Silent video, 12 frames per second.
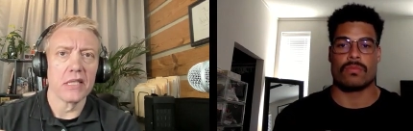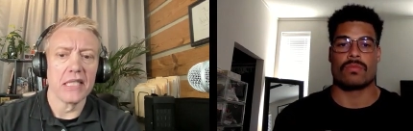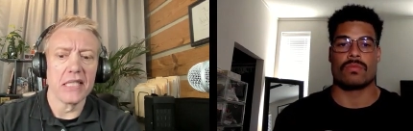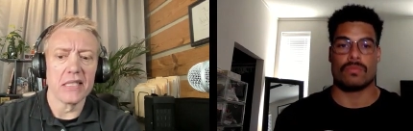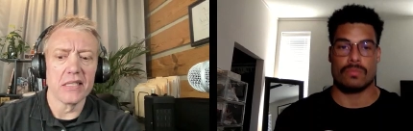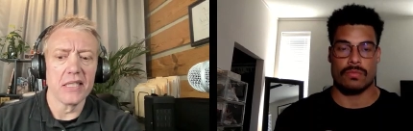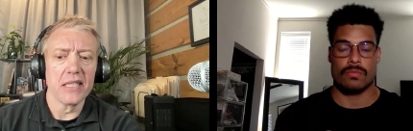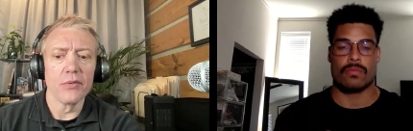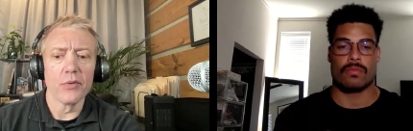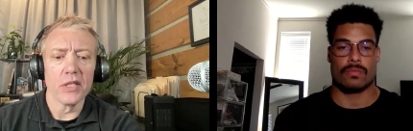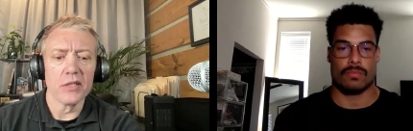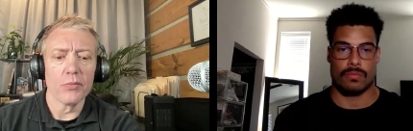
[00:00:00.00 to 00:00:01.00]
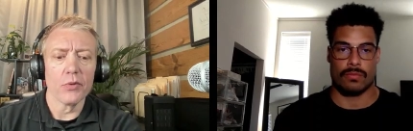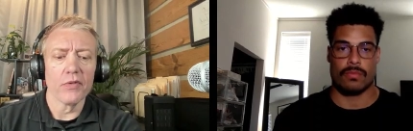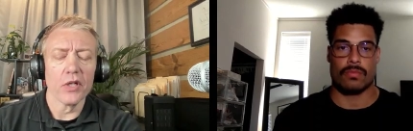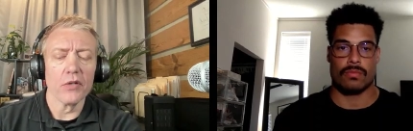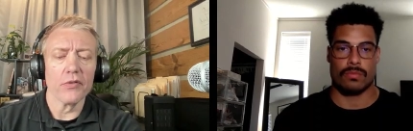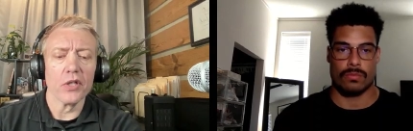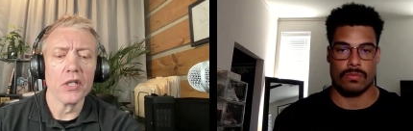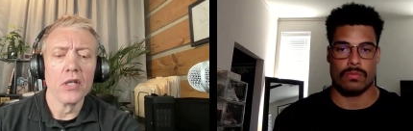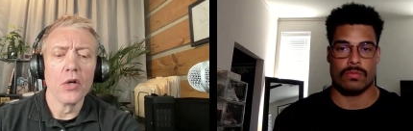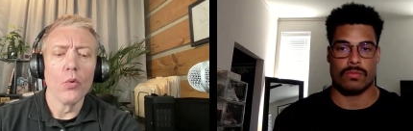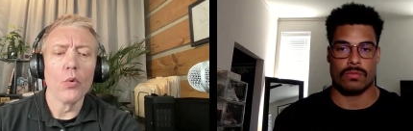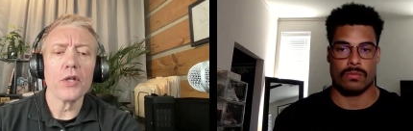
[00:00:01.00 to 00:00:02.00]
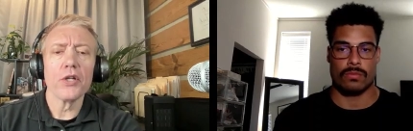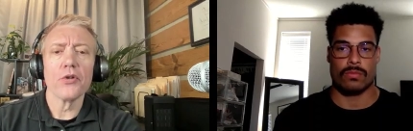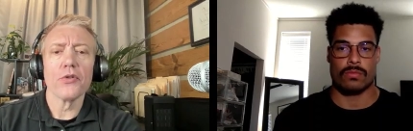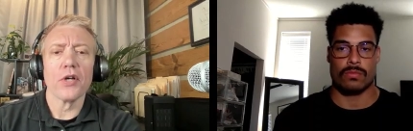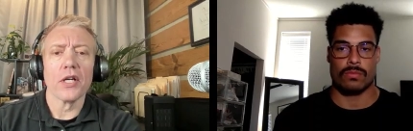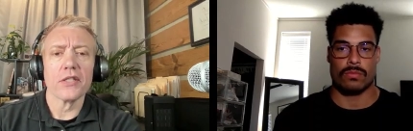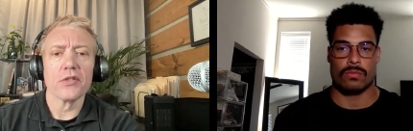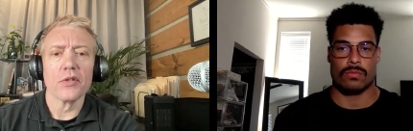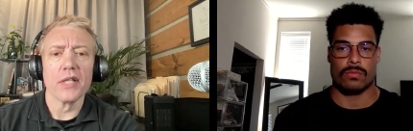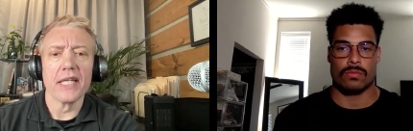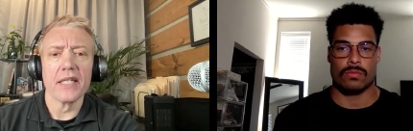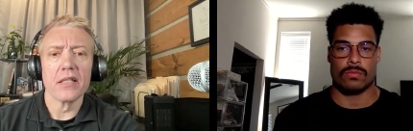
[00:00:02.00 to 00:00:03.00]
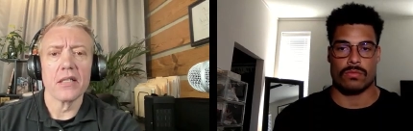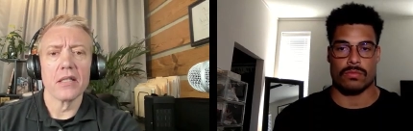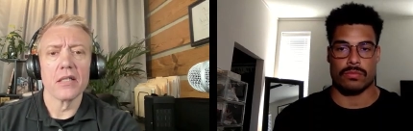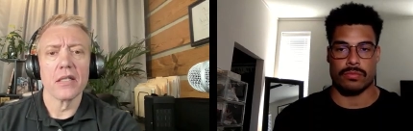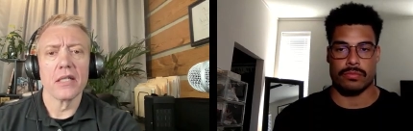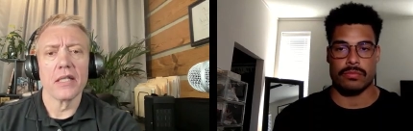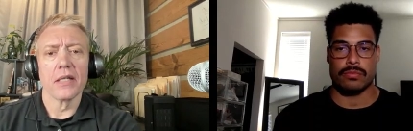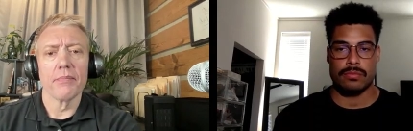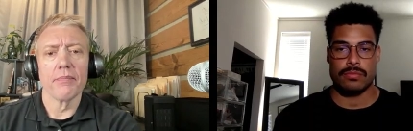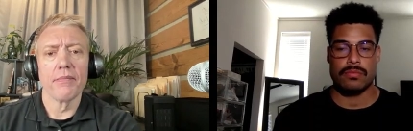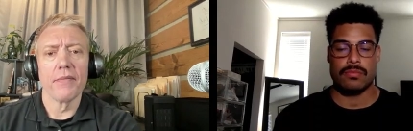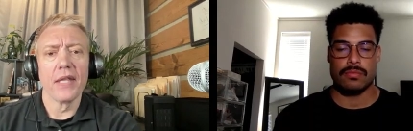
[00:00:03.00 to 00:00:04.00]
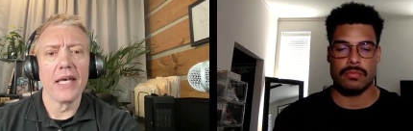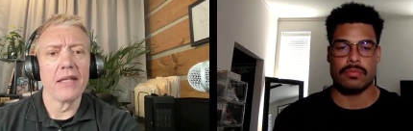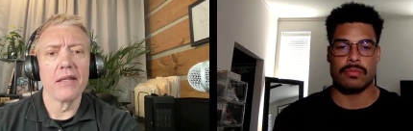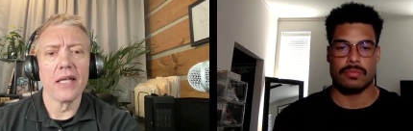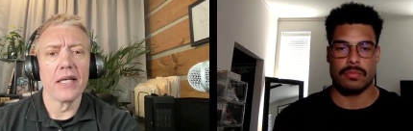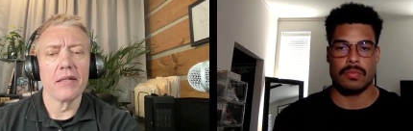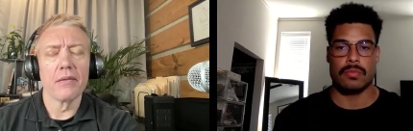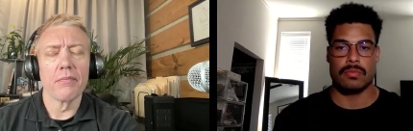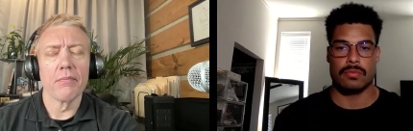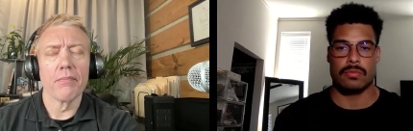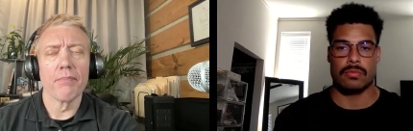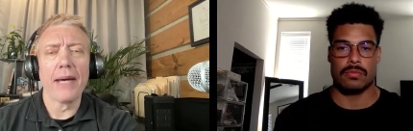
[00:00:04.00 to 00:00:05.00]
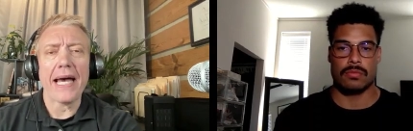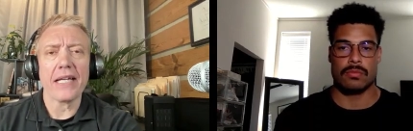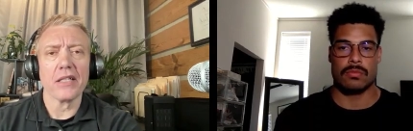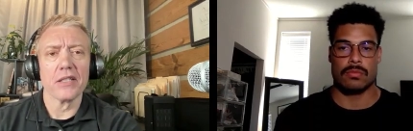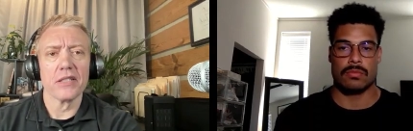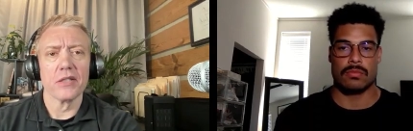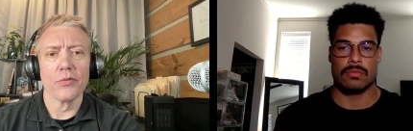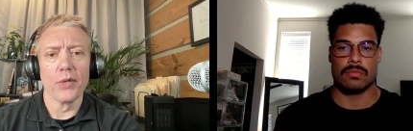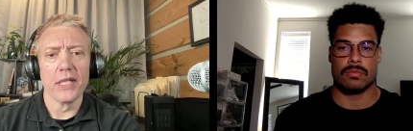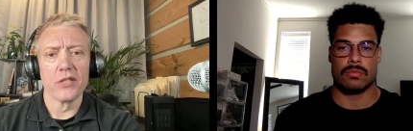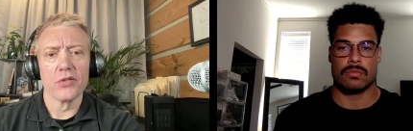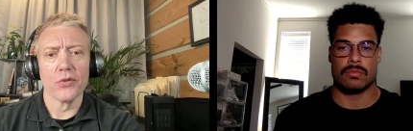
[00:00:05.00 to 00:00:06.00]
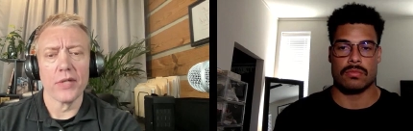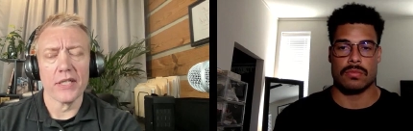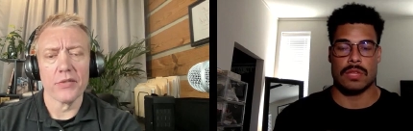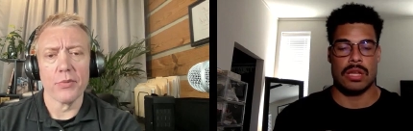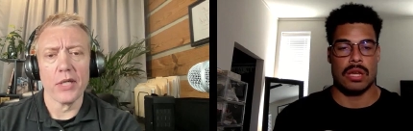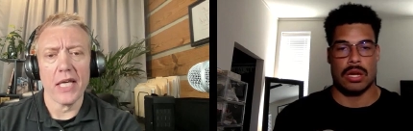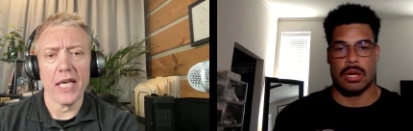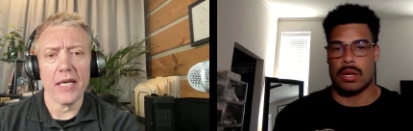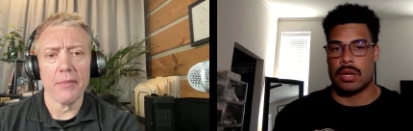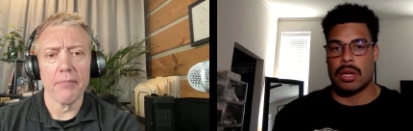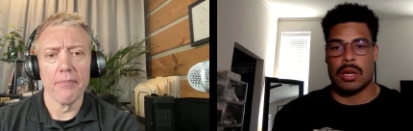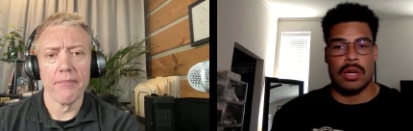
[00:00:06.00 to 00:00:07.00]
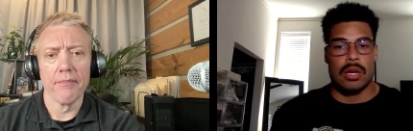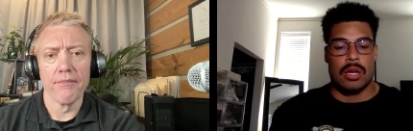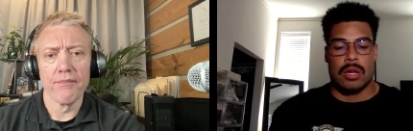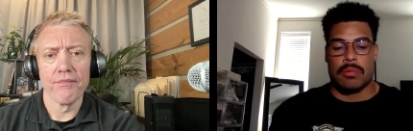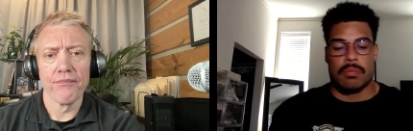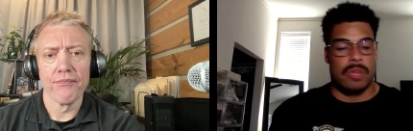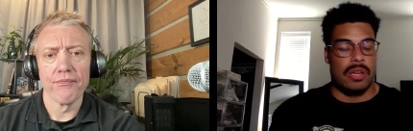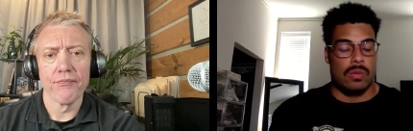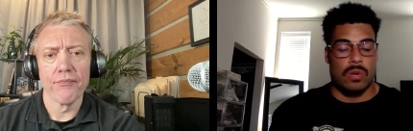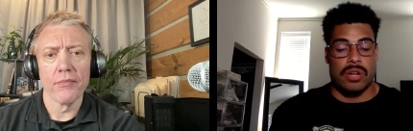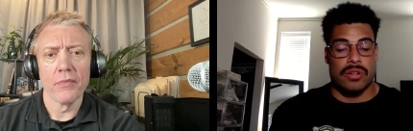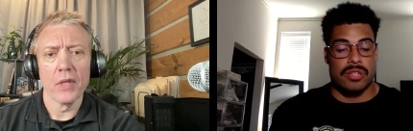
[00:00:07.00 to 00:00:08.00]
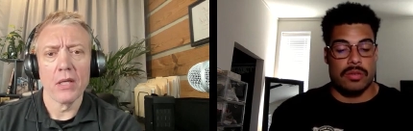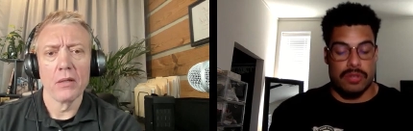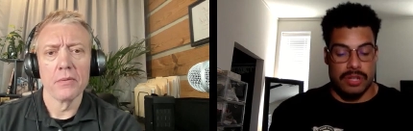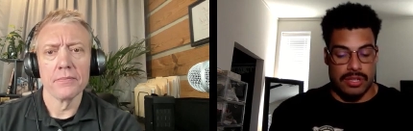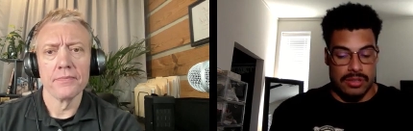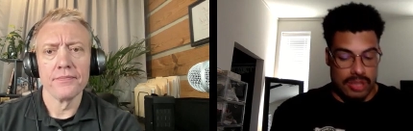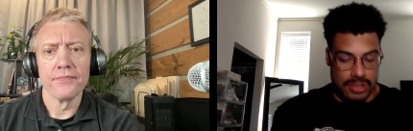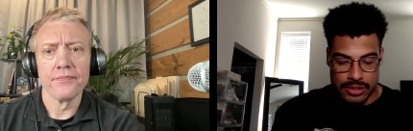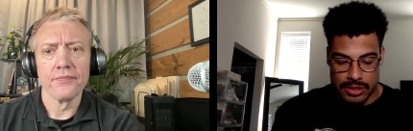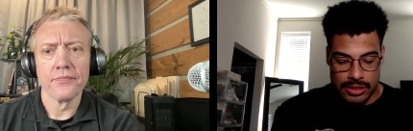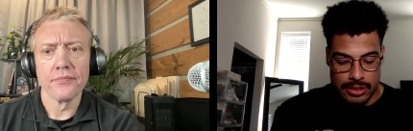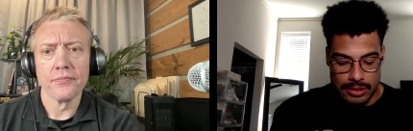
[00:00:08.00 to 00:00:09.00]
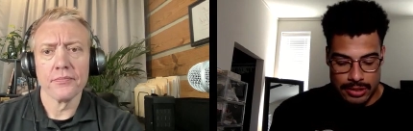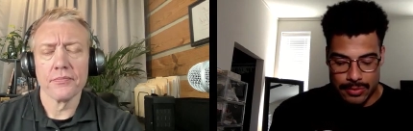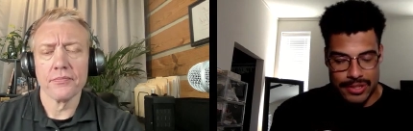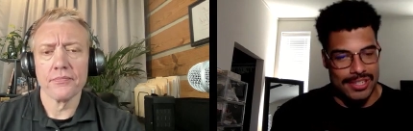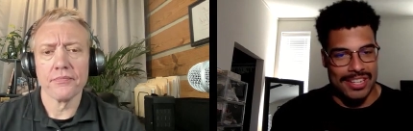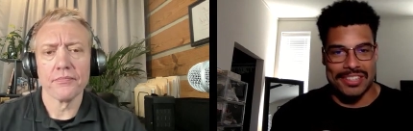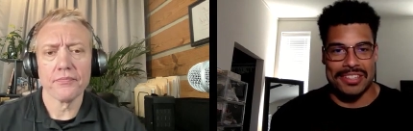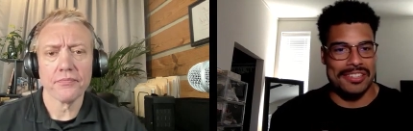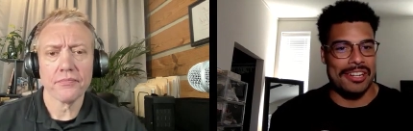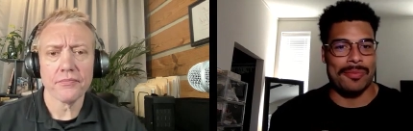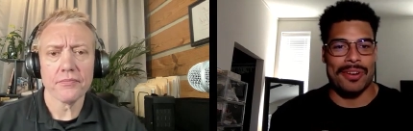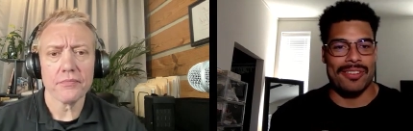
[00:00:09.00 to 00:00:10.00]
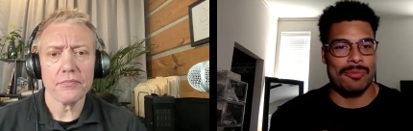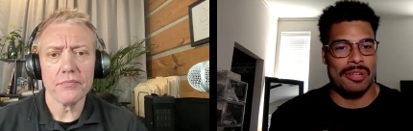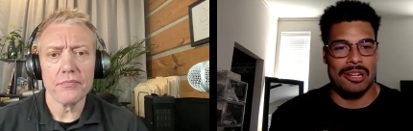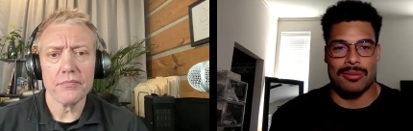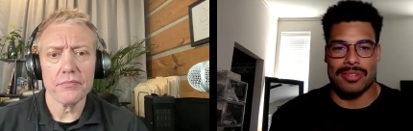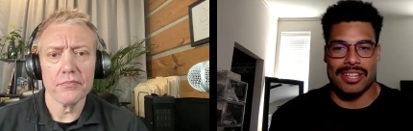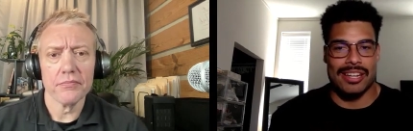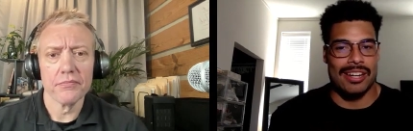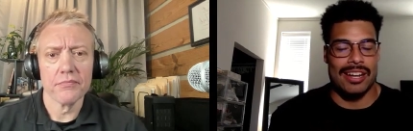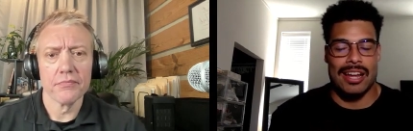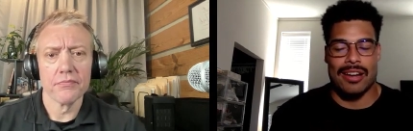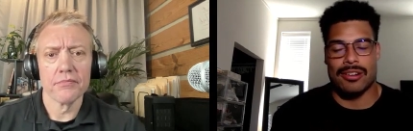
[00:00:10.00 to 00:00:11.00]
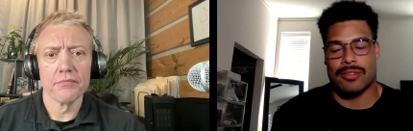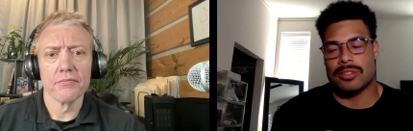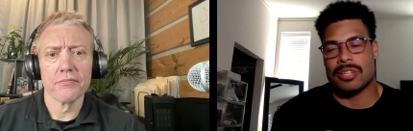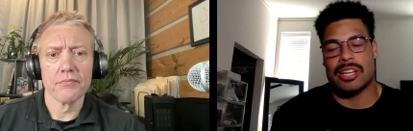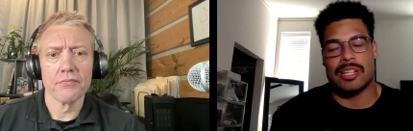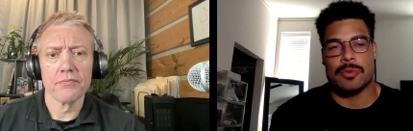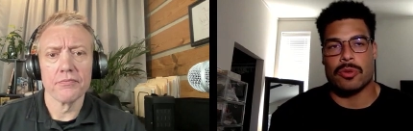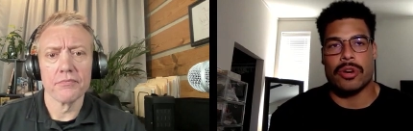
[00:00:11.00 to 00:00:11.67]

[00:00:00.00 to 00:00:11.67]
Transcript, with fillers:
Speaker 1: What are your thoughts on that uh, that that battle as it waged throughout spring camp?
Speaker 2: Man, wide receiver is such a. We just got done talking about being able to get in and out of different things, but wide receiver is such a position where,